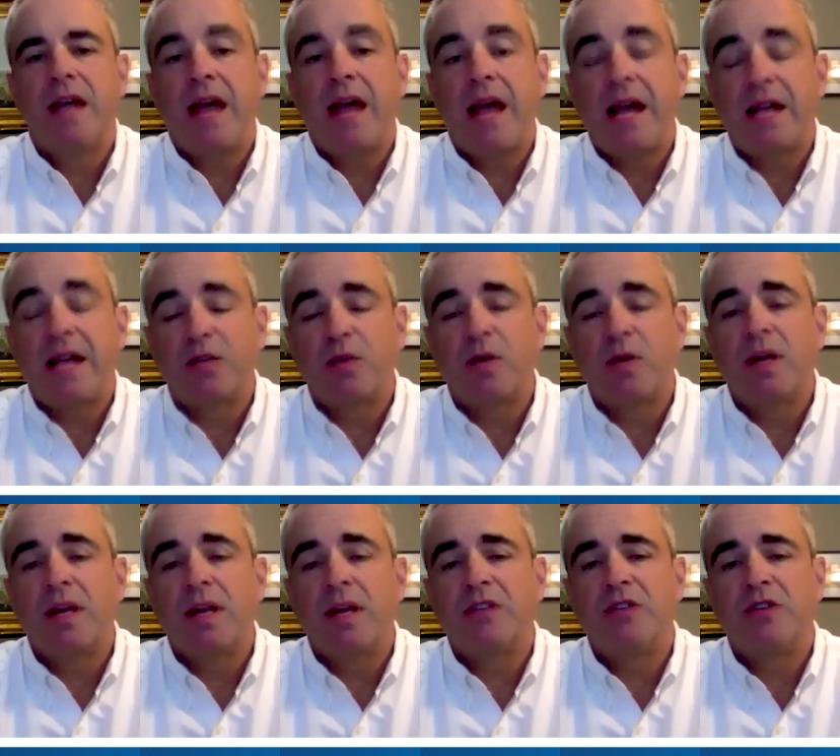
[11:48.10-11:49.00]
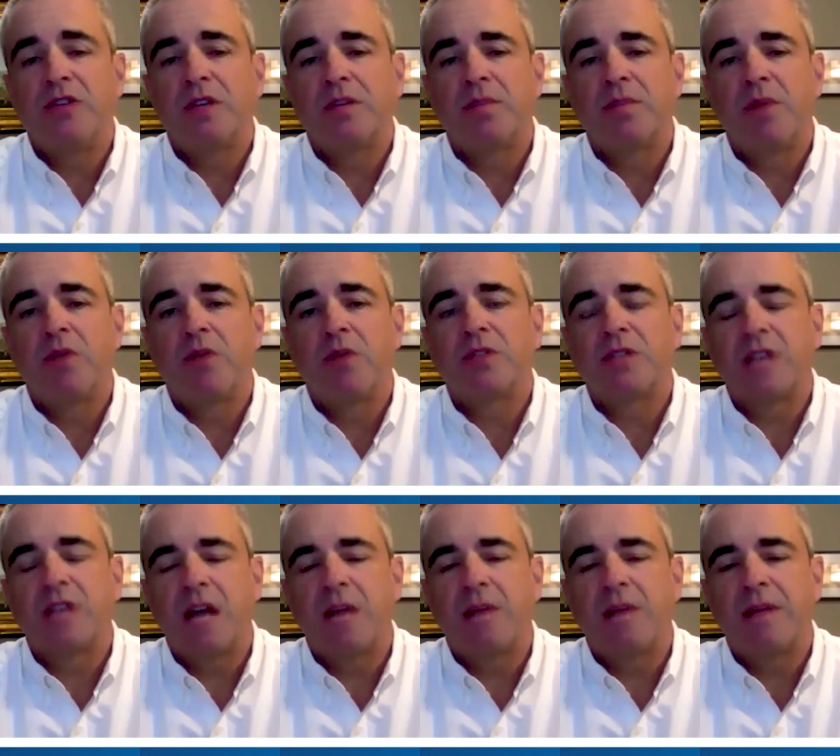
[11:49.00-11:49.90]
as well as you can post
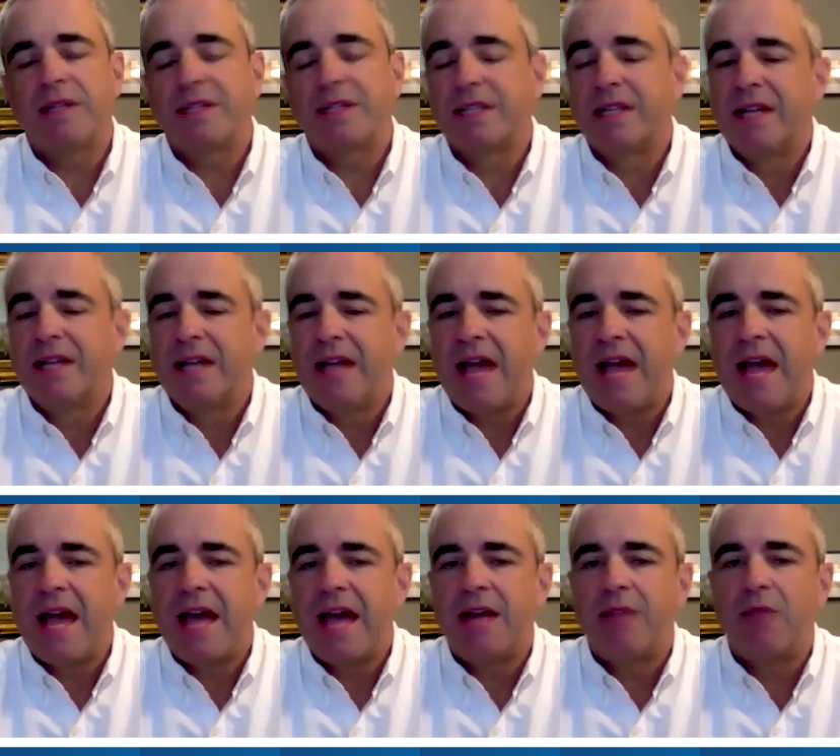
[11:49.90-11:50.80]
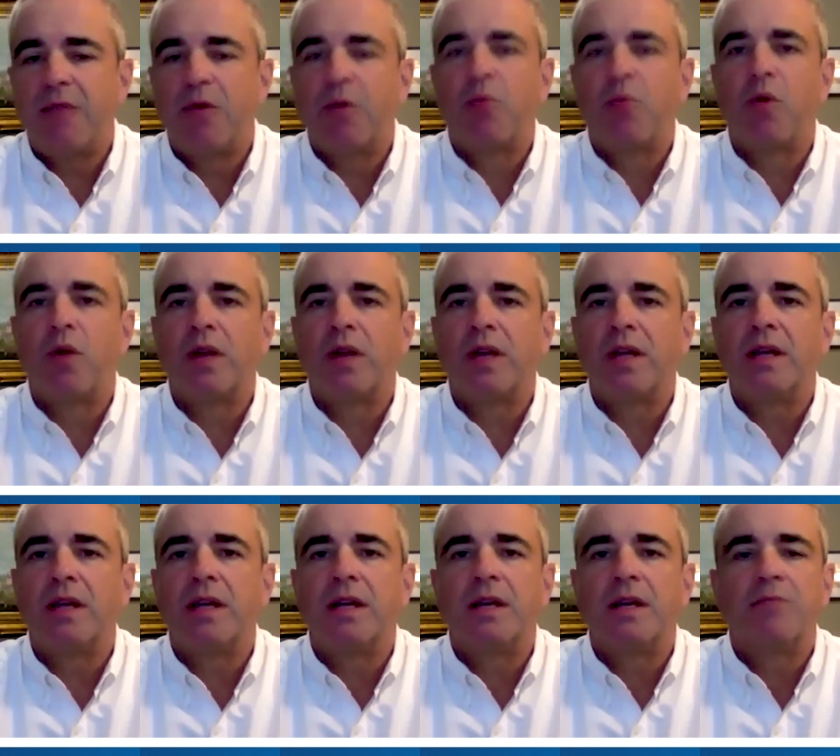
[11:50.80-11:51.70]
comments and, more importantly,
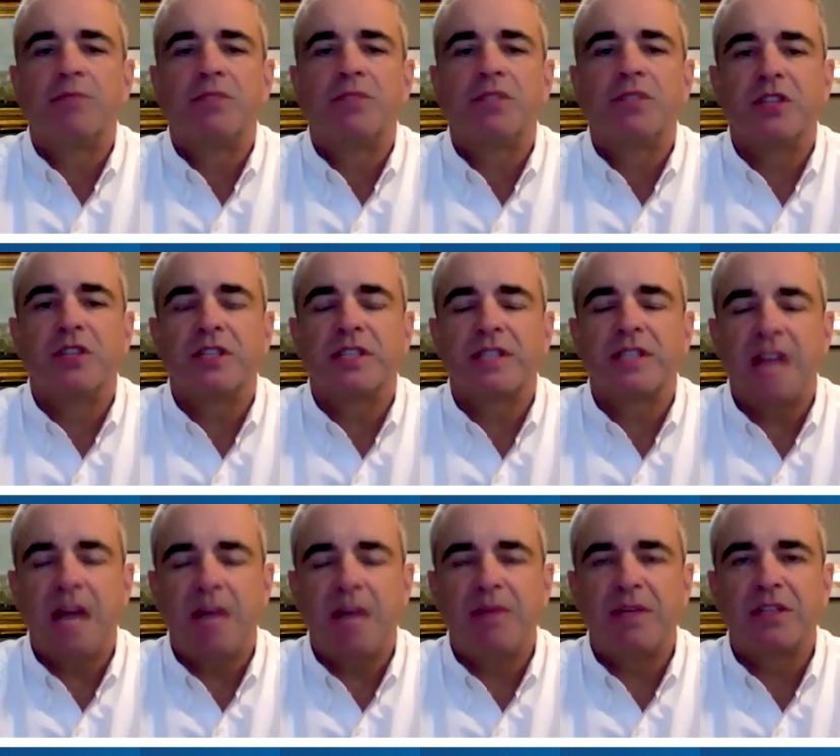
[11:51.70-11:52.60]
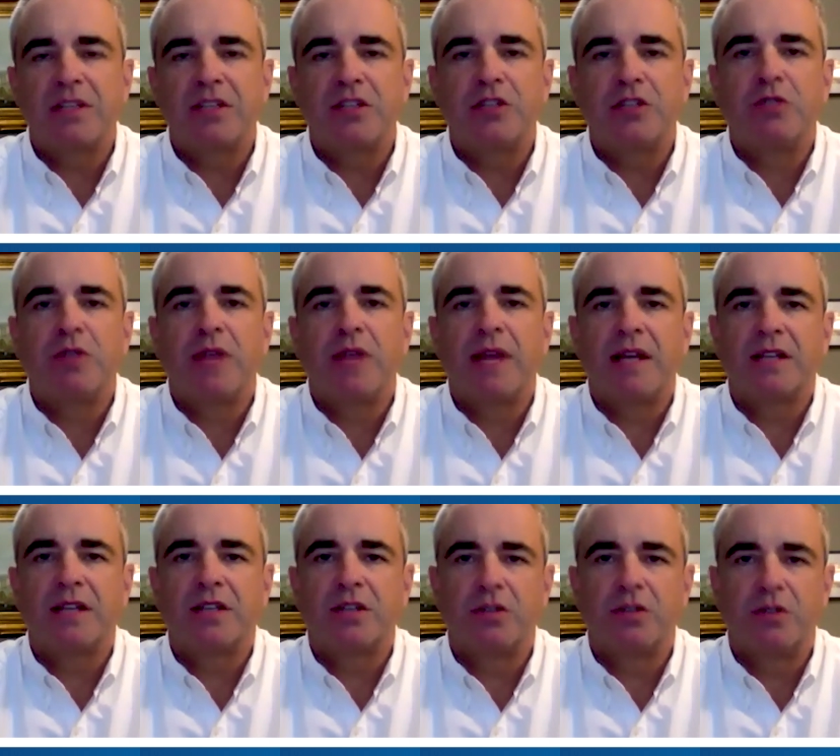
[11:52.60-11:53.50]
suggest topics that you'd like
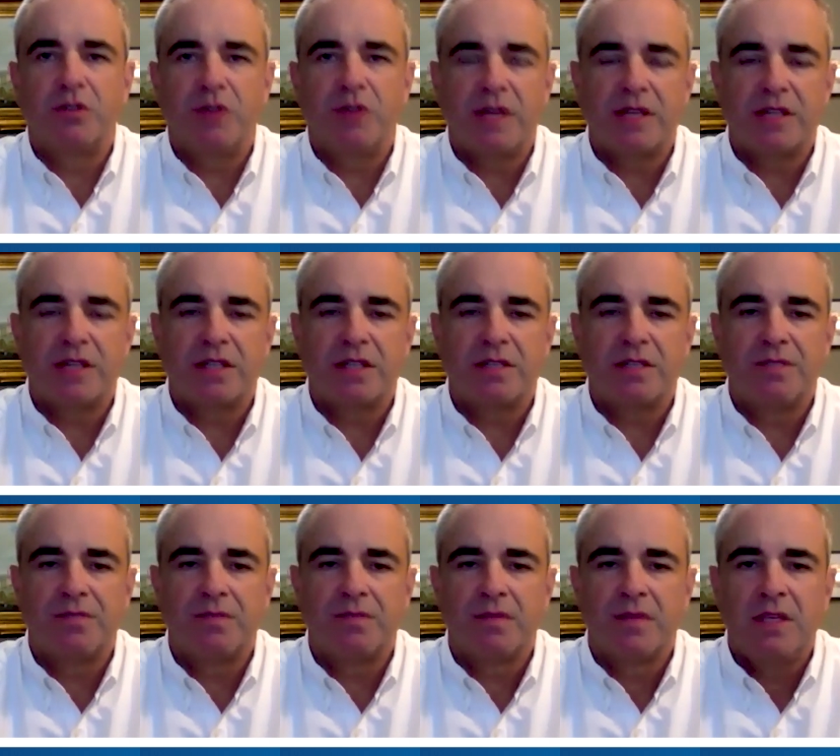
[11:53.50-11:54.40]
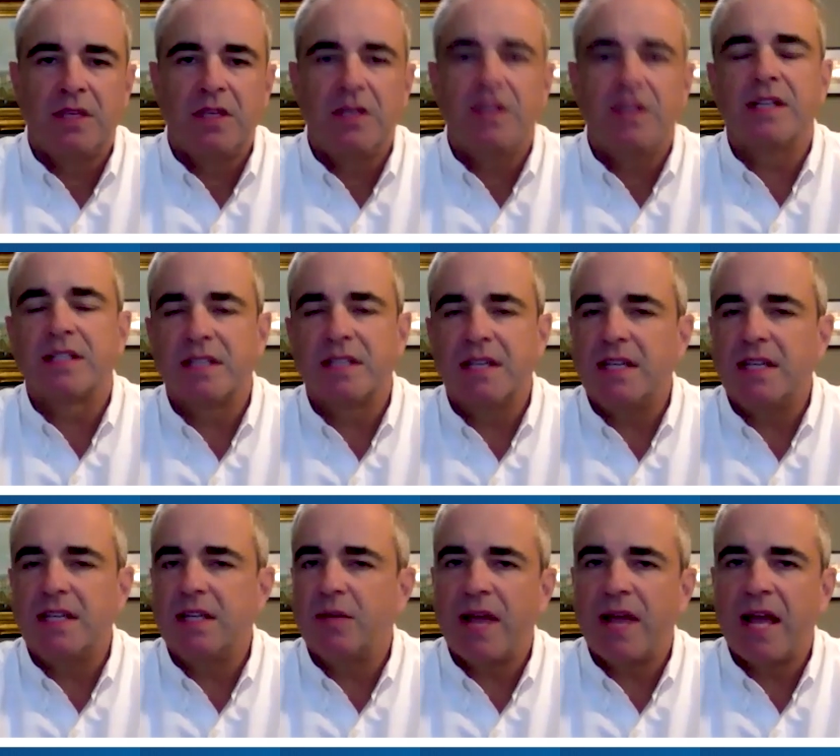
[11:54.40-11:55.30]
us to address. You can see
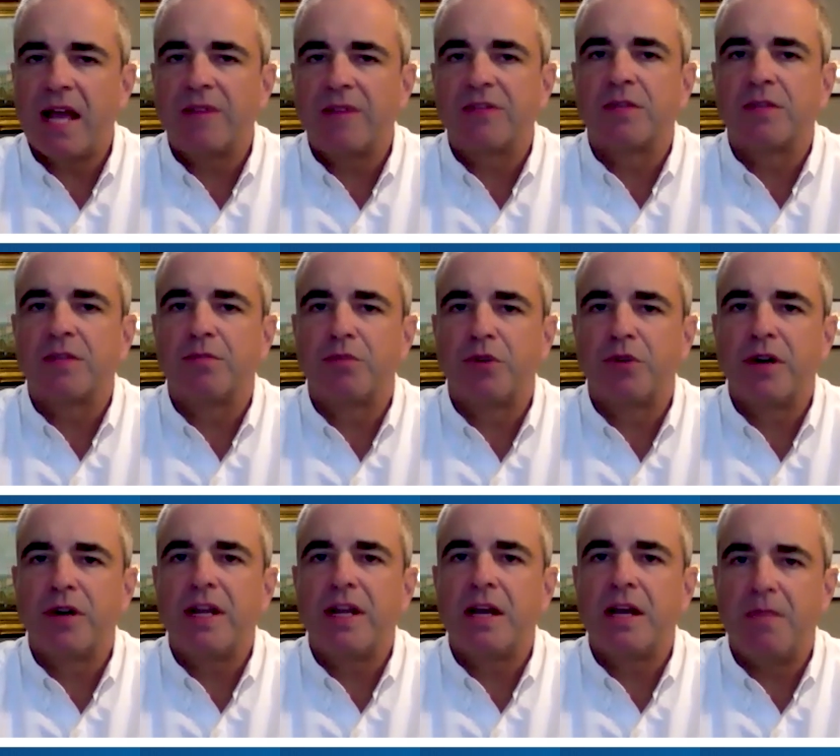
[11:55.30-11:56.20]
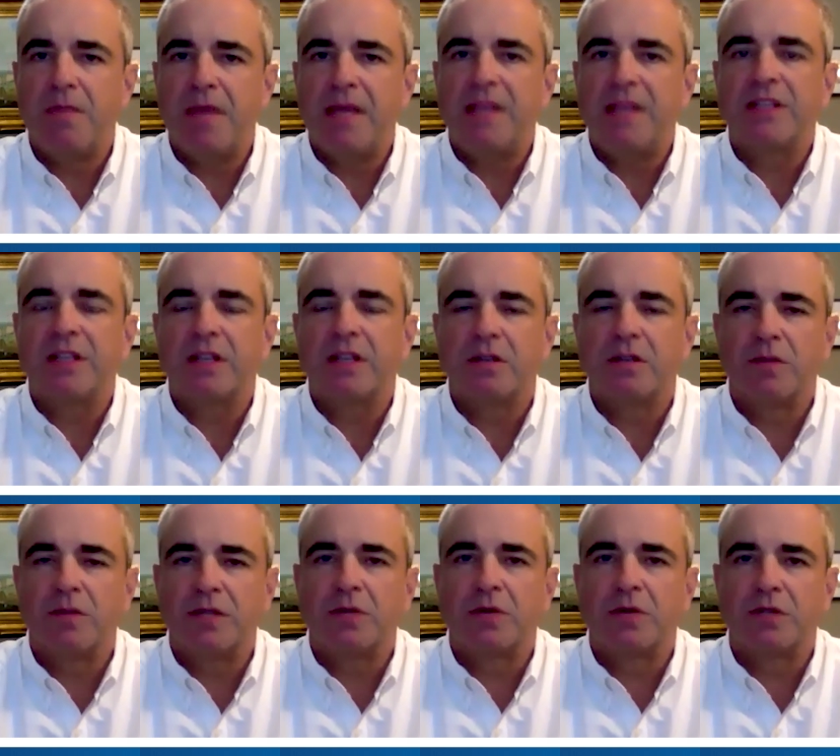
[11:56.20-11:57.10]
that we have some pretty amazing
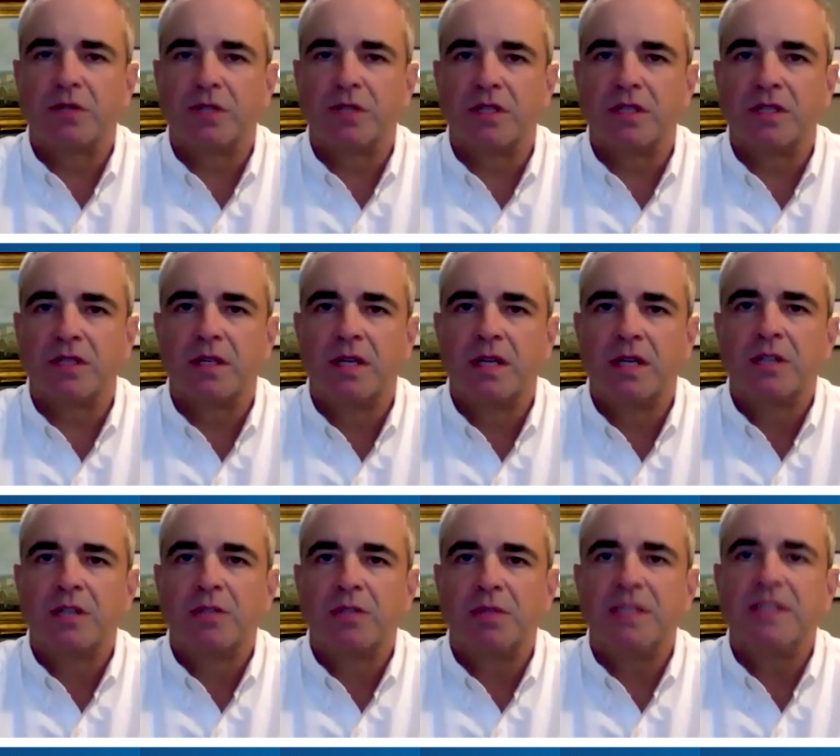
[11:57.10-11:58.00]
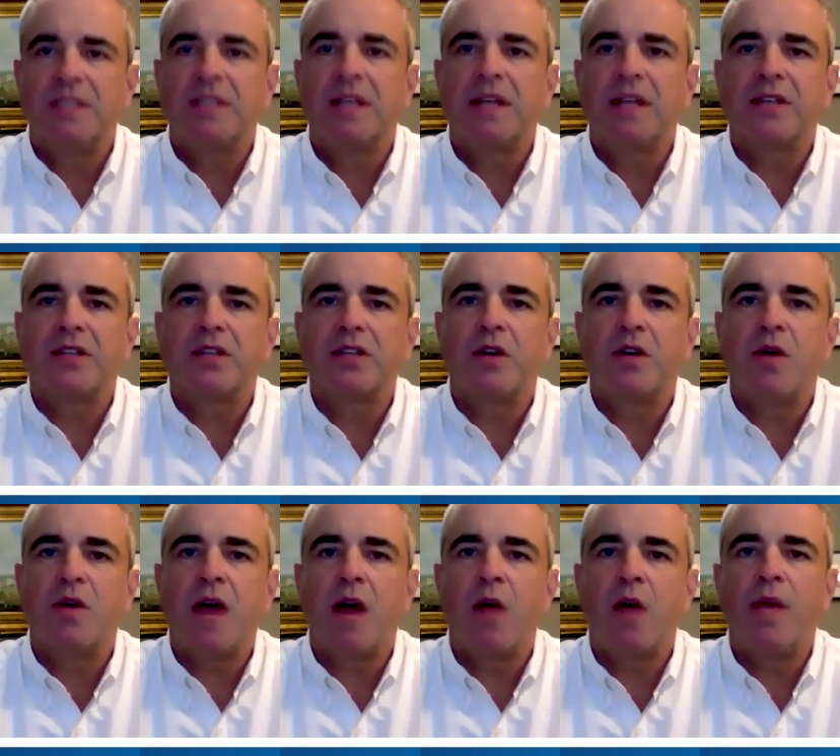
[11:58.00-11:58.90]
resources. So please let us know
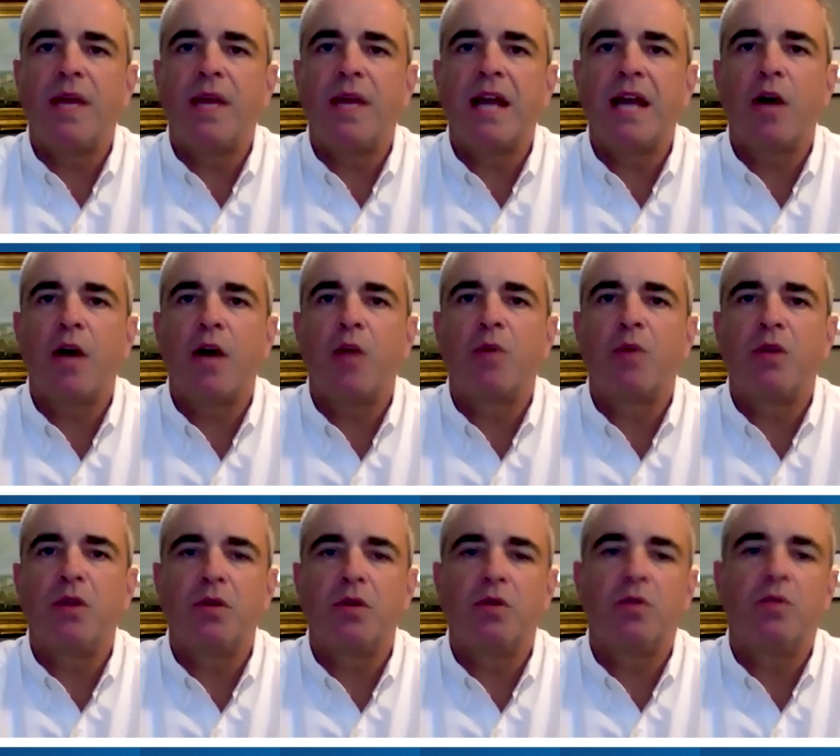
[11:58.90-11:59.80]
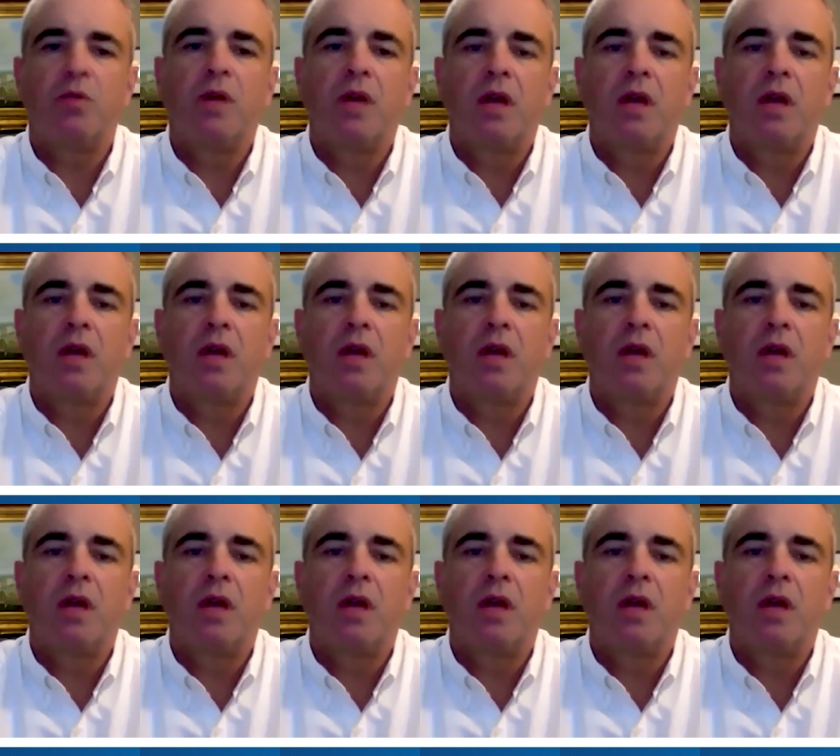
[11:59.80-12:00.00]
how we can help you